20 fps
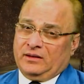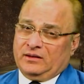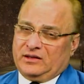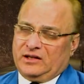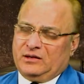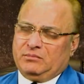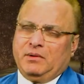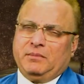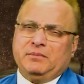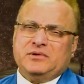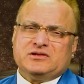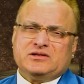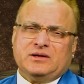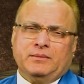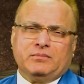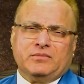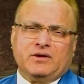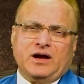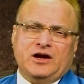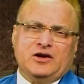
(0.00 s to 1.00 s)
There may be
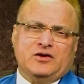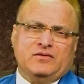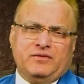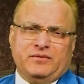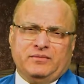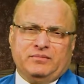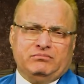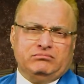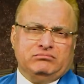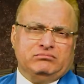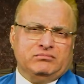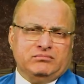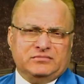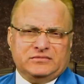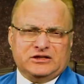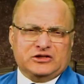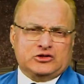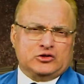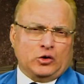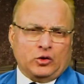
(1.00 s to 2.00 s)
some kind of
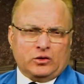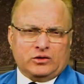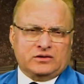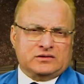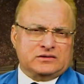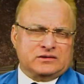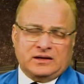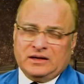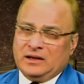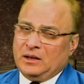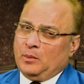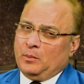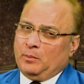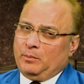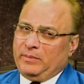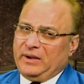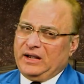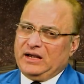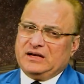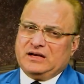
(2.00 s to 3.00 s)
disorders,
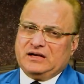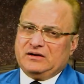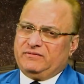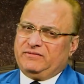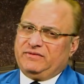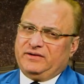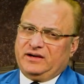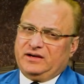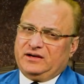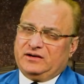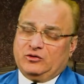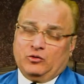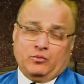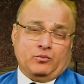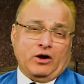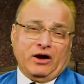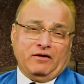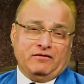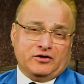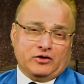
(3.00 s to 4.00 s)
pain in feet or
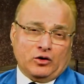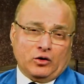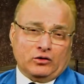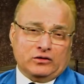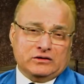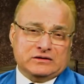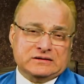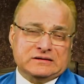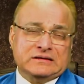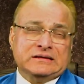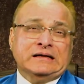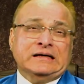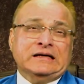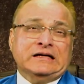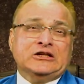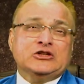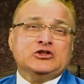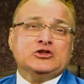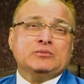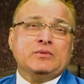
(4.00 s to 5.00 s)
private organs.
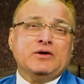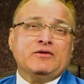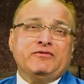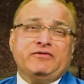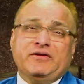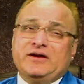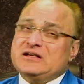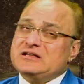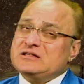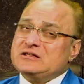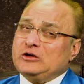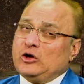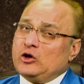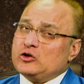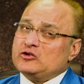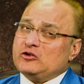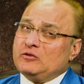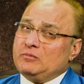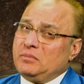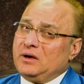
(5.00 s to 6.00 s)
You may face
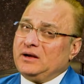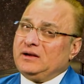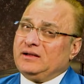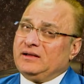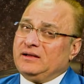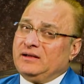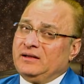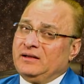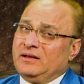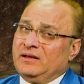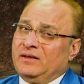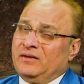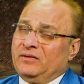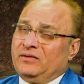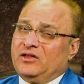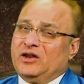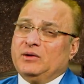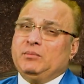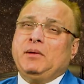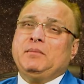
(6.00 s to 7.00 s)
loss of body.
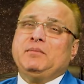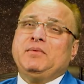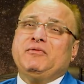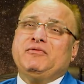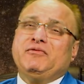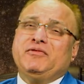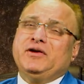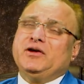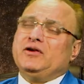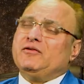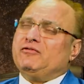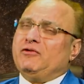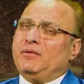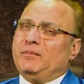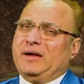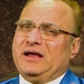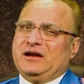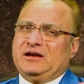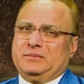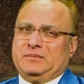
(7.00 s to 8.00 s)
There may be fear
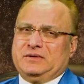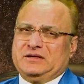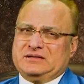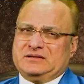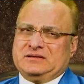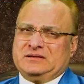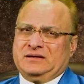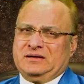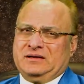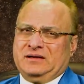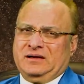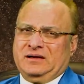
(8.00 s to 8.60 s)
from enemies,